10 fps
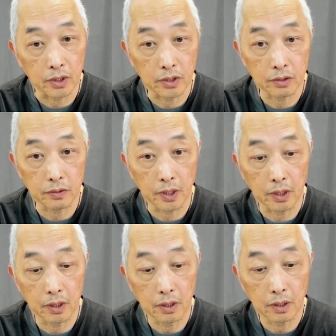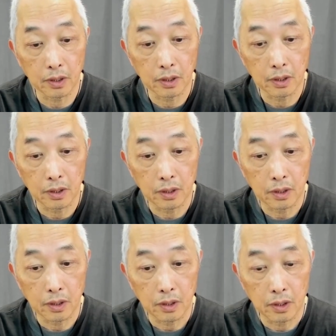which in the
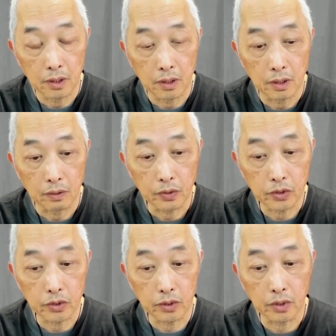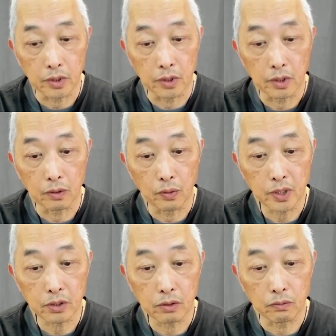Western world doesn't quite practice
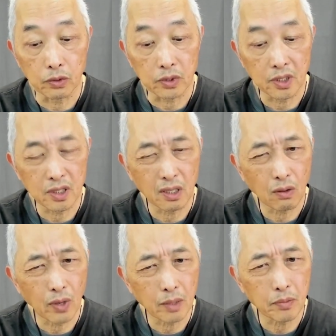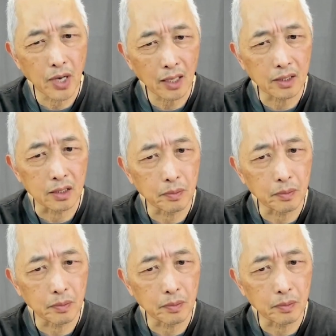because they become morality.